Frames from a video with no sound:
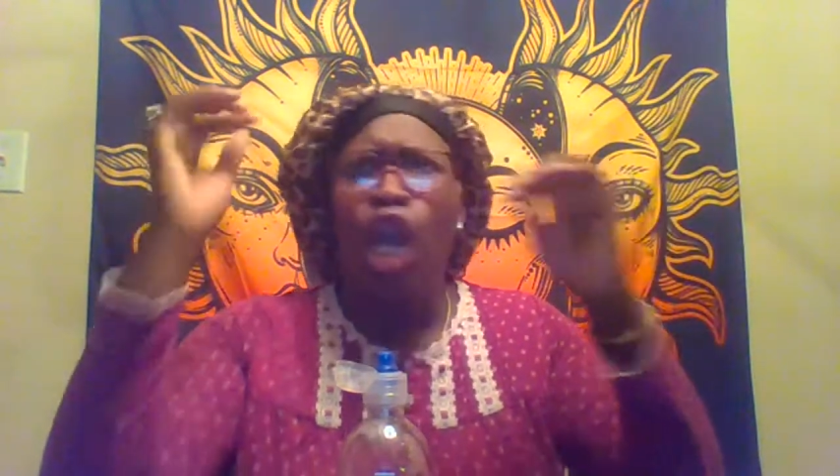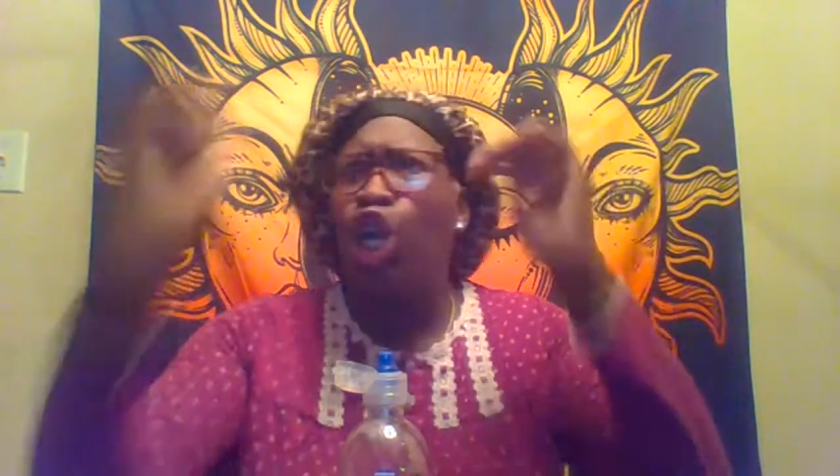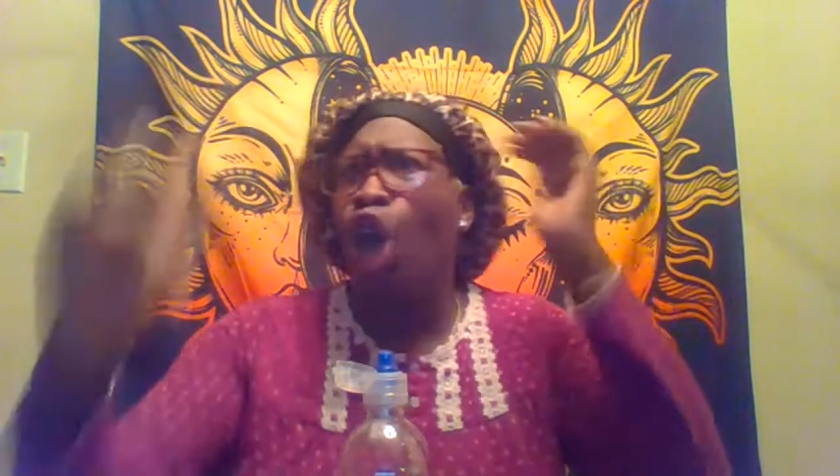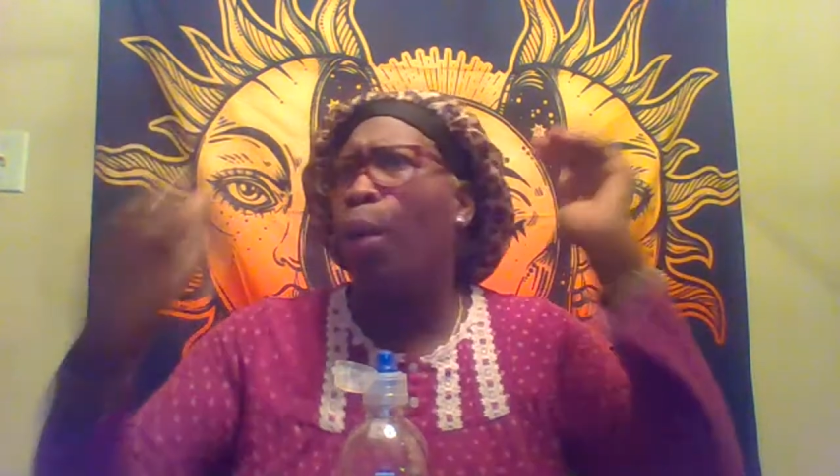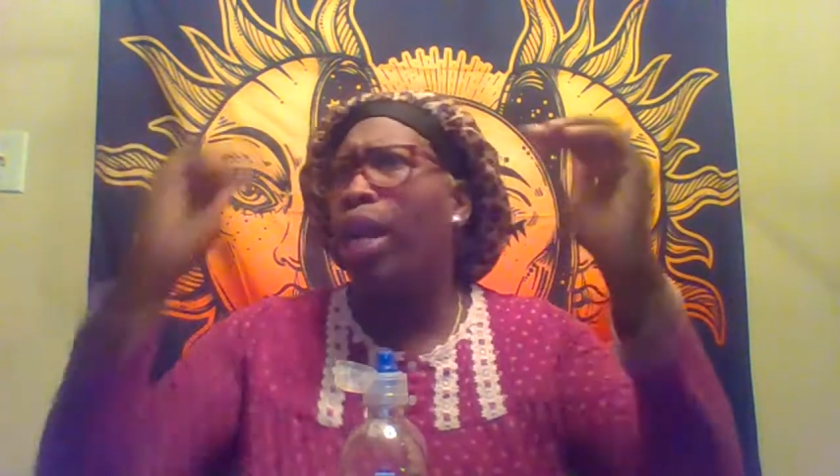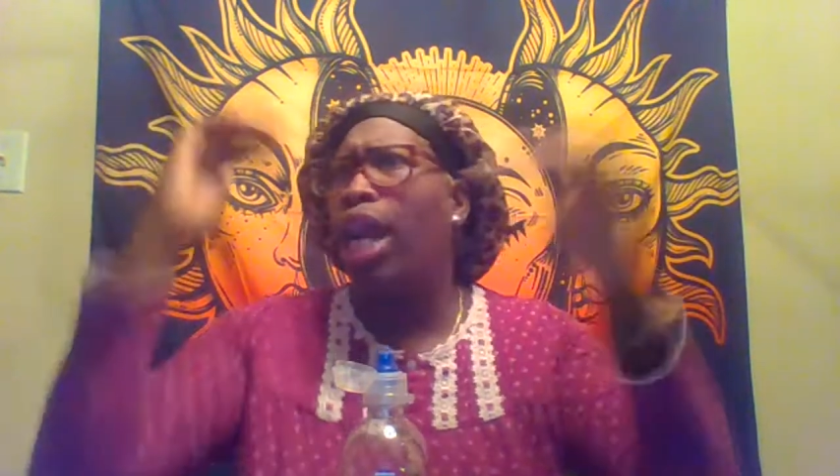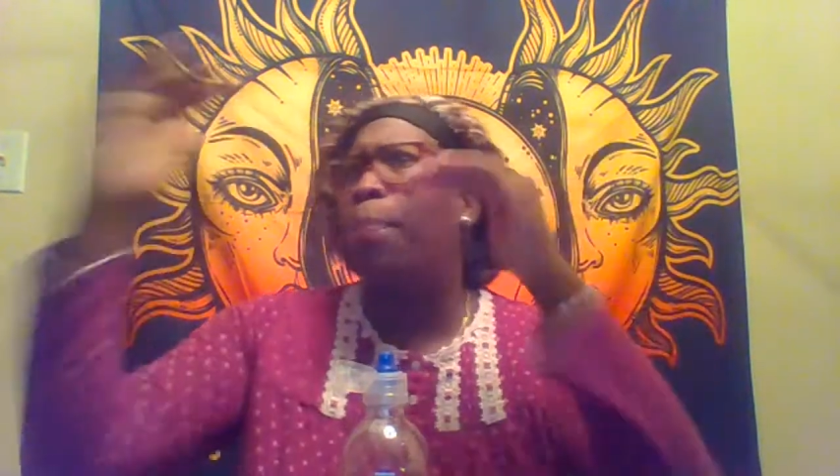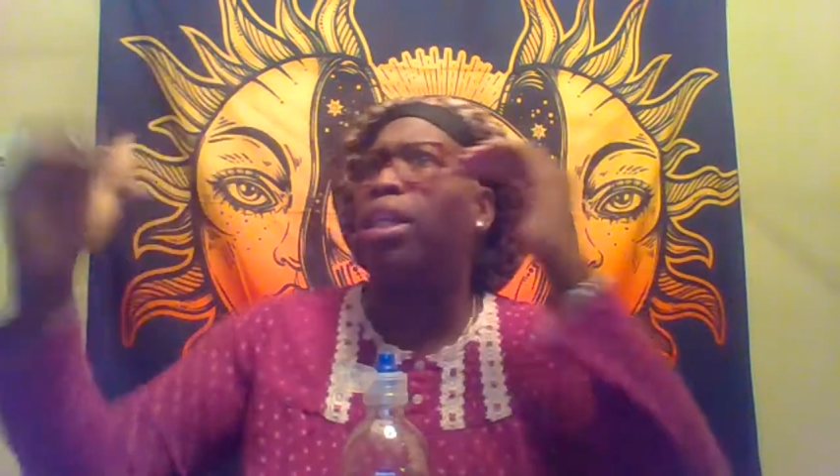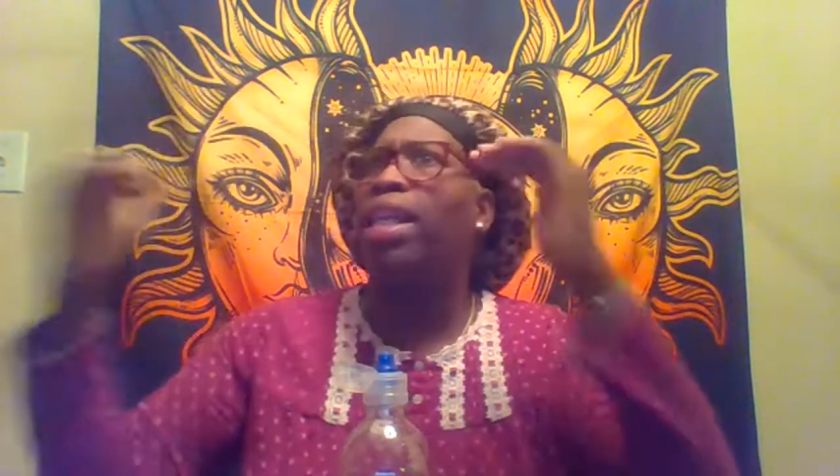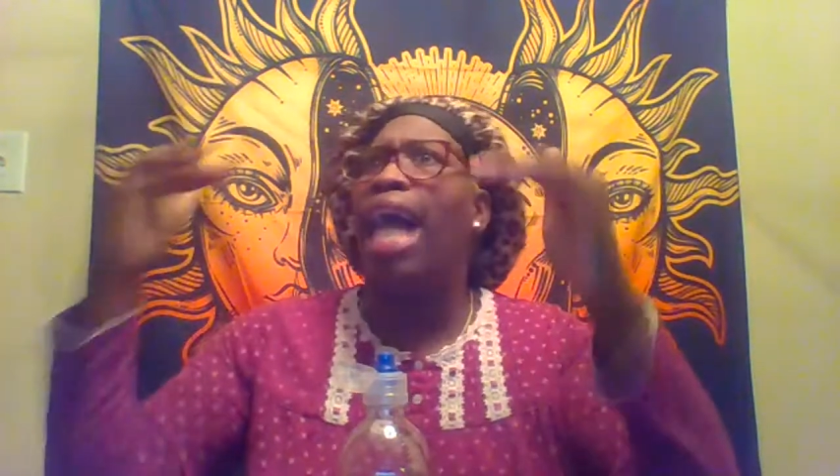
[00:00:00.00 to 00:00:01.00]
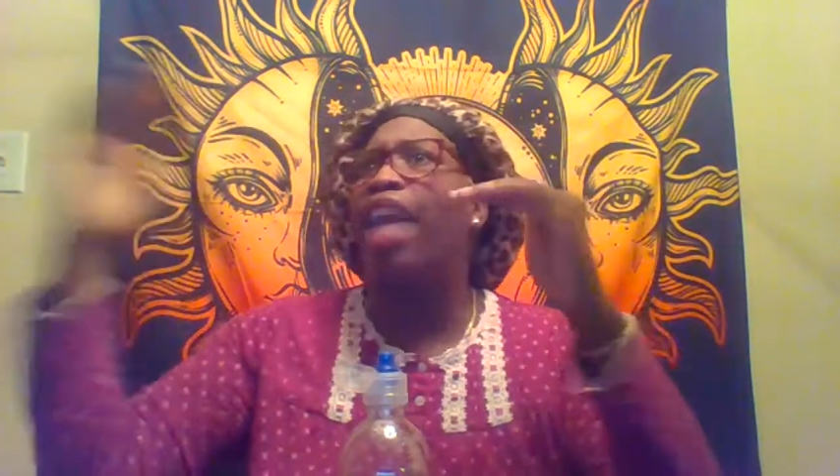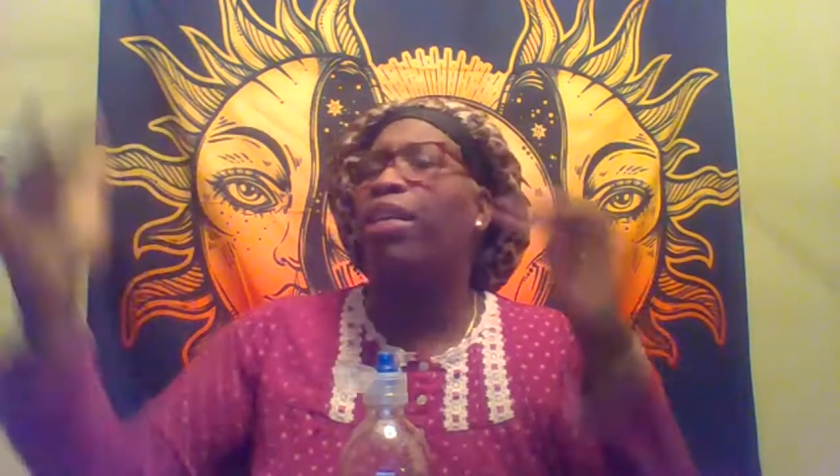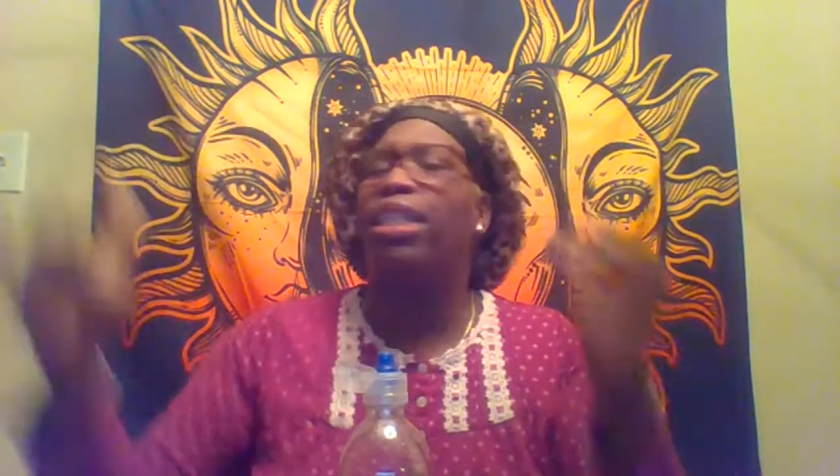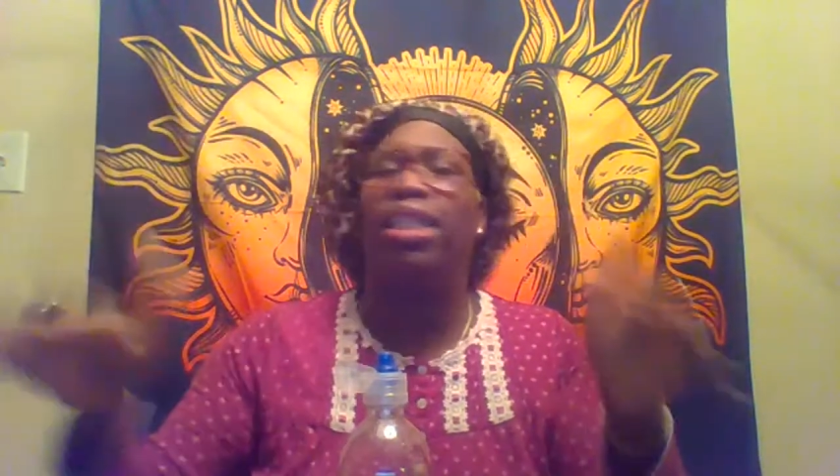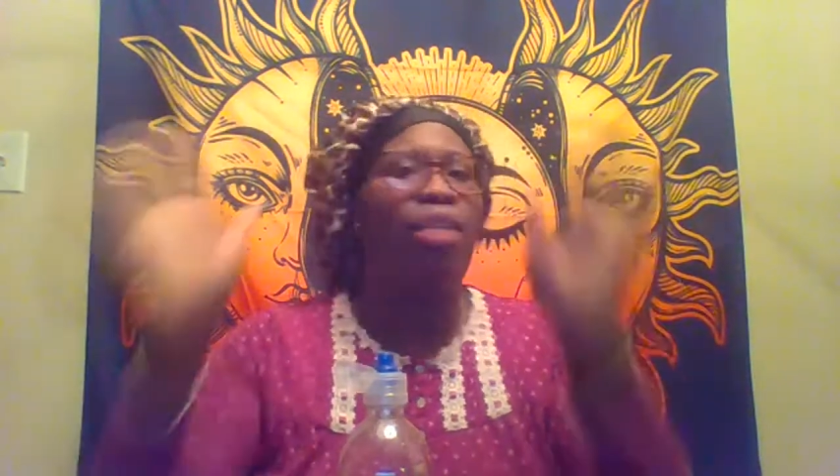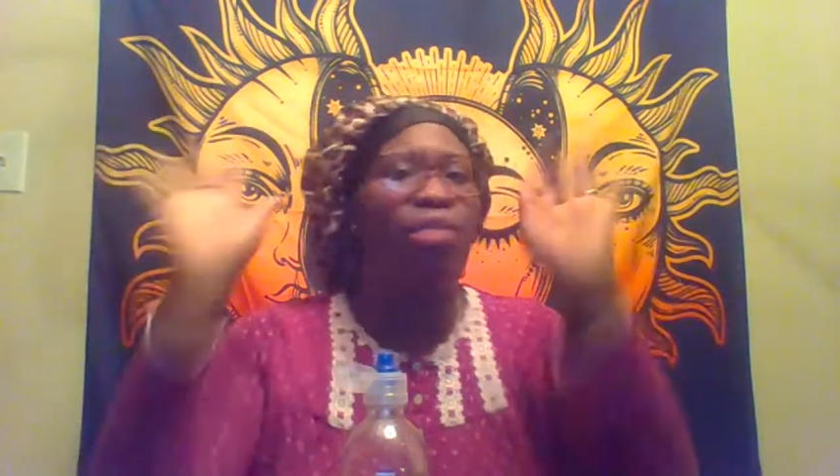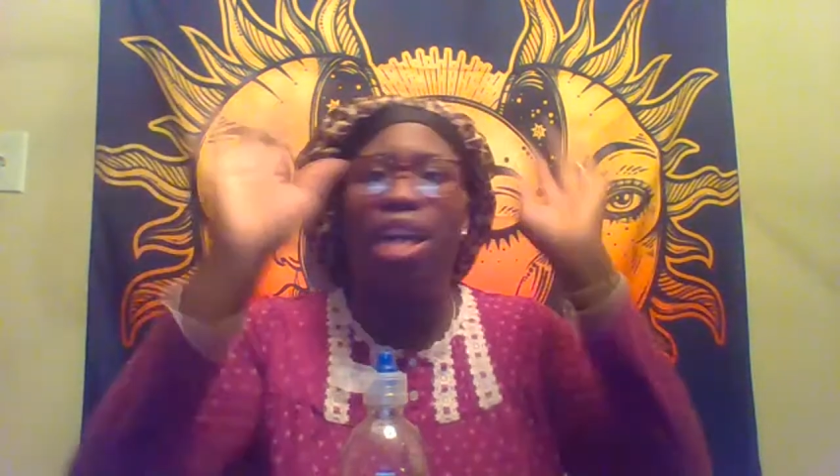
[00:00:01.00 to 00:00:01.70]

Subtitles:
going up a ladder and stuff,